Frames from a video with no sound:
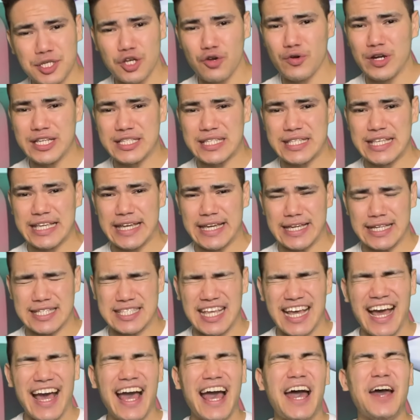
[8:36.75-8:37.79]
to his knees
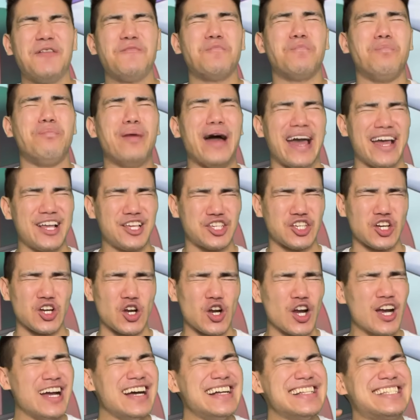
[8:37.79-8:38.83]
and begs
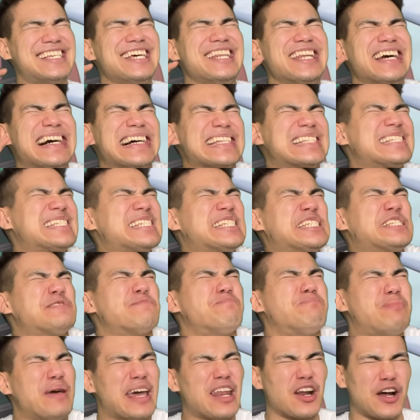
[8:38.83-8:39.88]
her to not
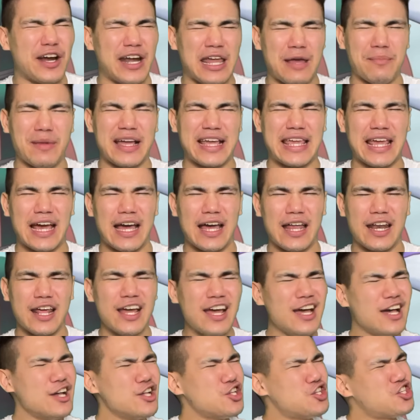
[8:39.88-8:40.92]
spit on him again,
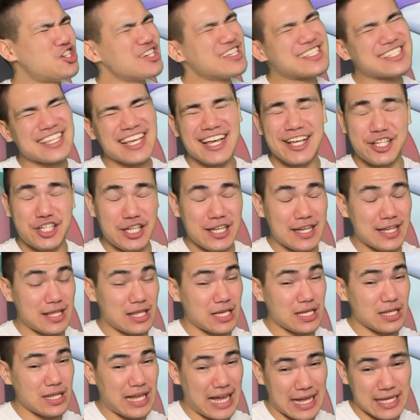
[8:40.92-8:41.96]
just like she did the
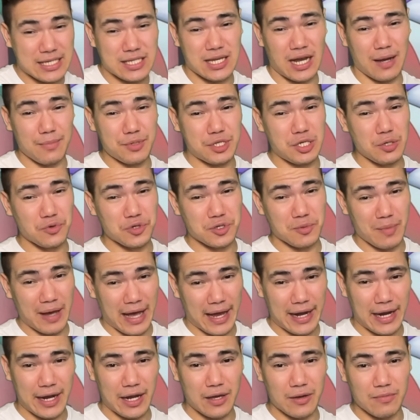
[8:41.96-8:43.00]
last time she was
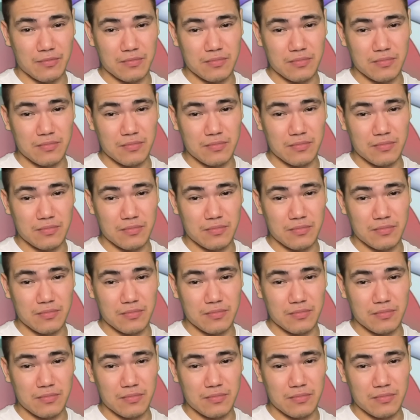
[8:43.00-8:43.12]
mad at him.